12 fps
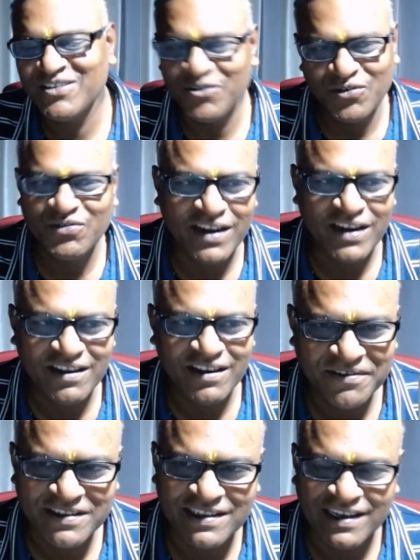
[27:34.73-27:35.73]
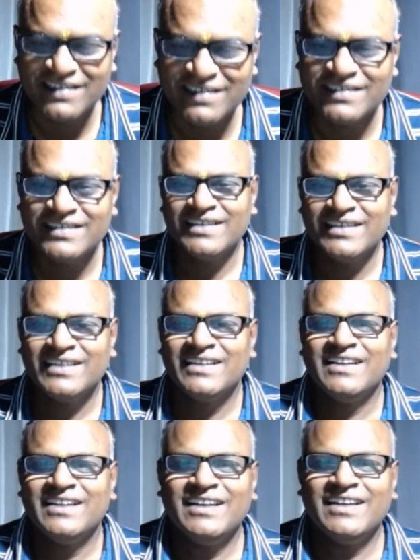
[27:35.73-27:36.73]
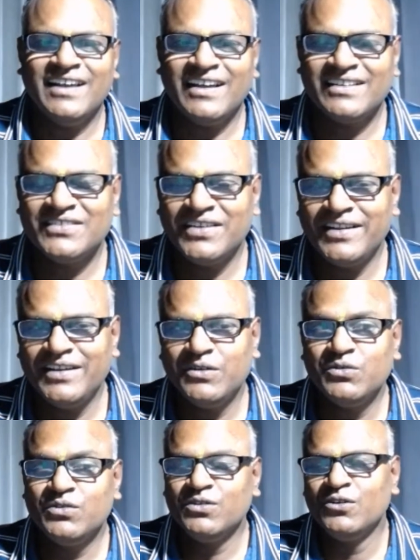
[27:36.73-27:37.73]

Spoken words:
Don't worry for that. Actually,